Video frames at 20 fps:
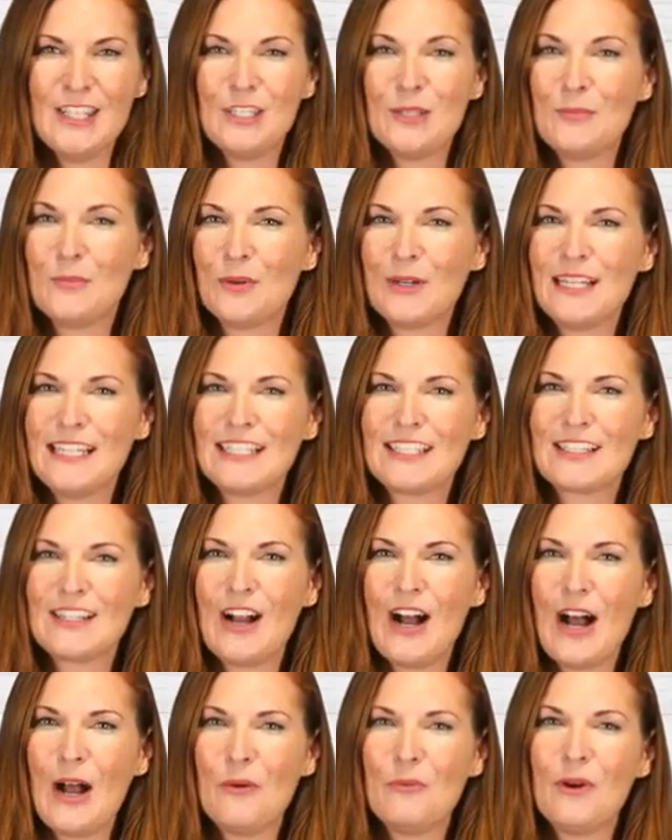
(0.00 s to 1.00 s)
Debris is
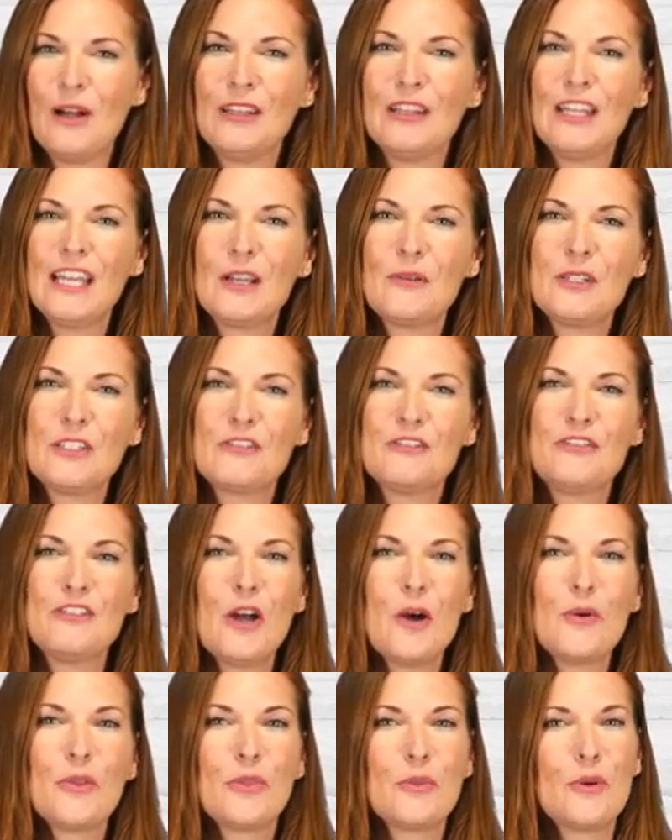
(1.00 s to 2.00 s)
caught while liquids
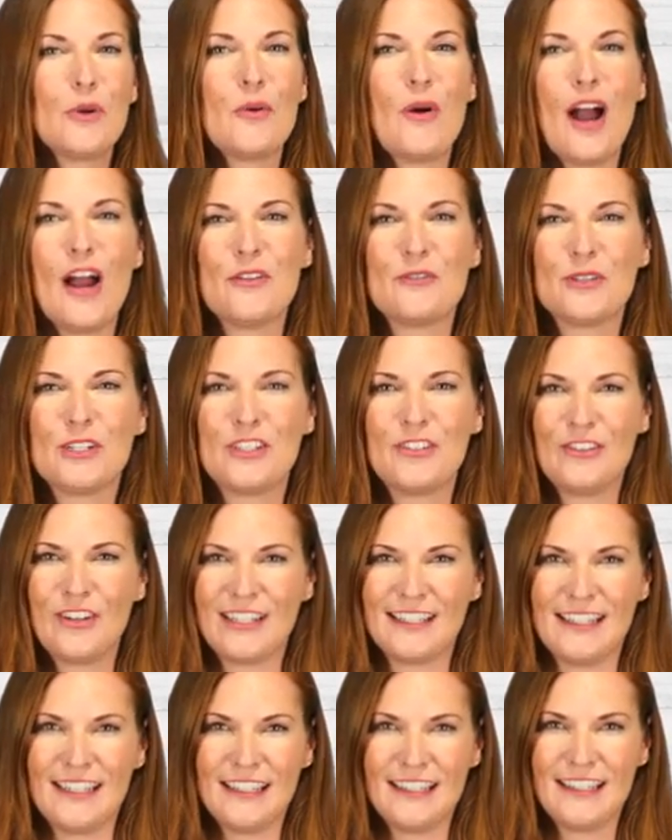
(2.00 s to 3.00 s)
flow through
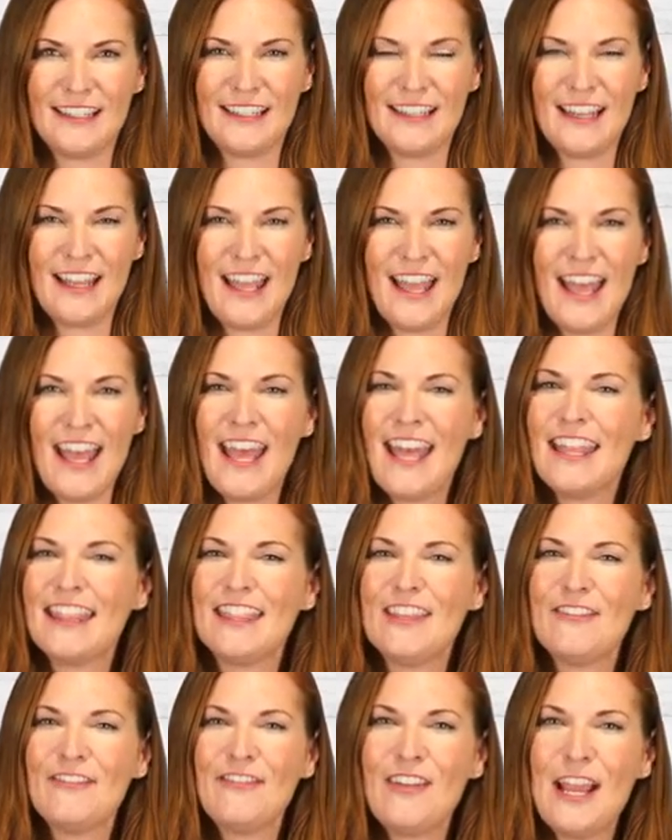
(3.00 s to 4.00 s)
unrestricted.
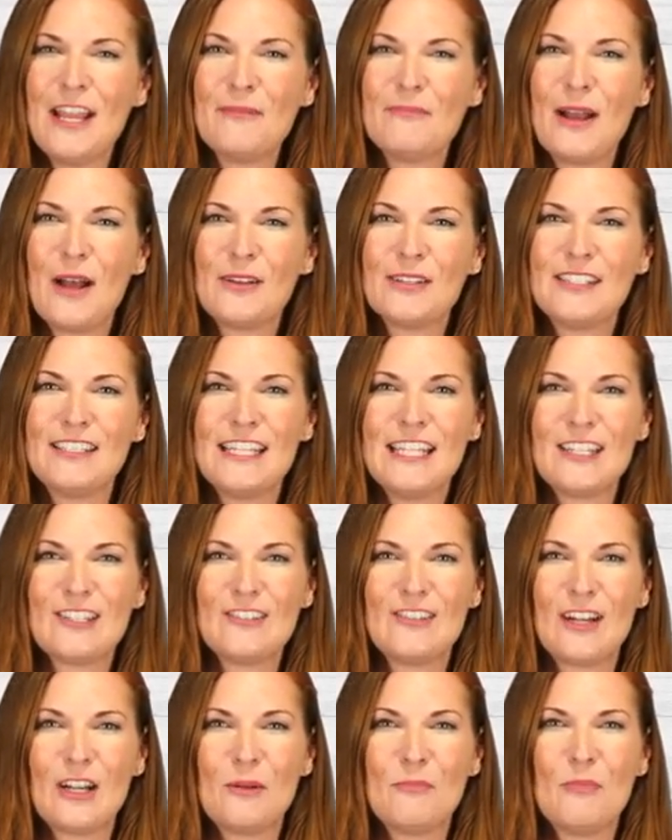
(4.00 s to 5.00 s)
The Fengbao sink
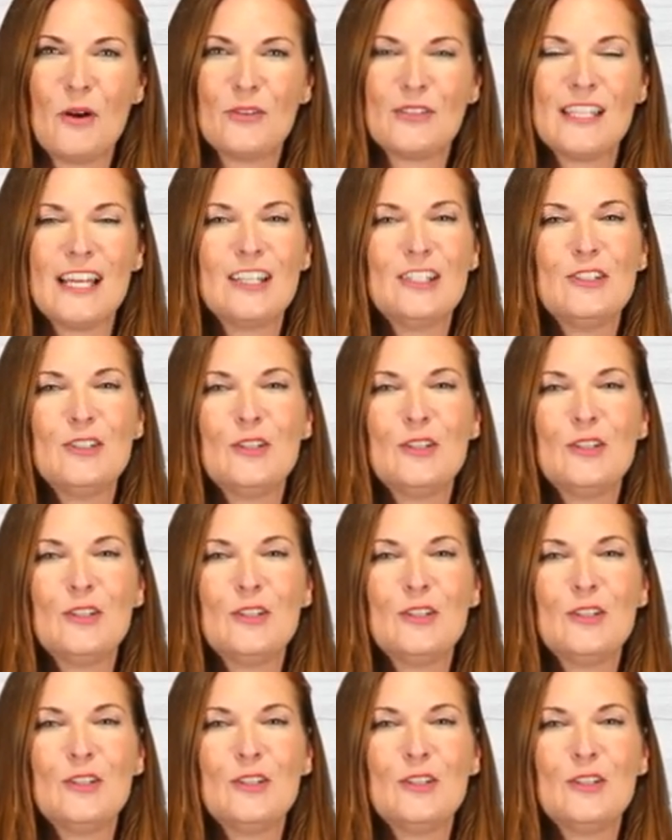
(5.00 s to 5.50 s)
strainer boasts a